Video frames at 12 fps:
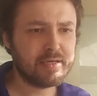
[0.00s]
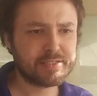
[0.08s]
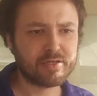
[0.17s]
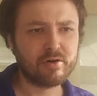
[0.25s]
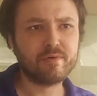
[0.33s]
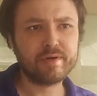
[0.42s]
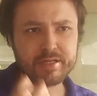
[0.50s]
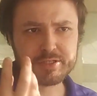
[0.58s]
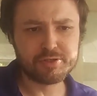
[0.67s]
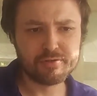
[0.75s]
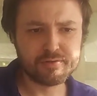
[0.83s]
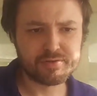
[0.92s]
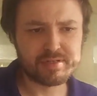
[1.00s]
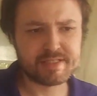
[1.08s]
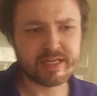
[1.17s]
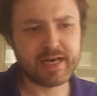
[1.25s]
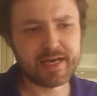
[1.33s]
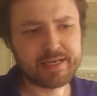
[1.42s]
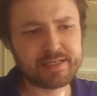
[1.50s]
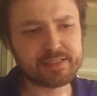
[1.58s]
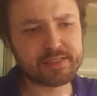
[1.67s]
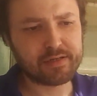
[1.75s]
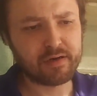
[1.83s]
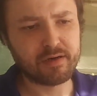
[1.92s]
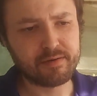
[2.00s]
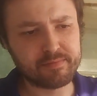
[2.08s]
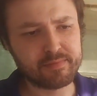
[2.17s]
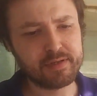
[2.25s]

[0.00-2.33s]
So in a children's eyes, um,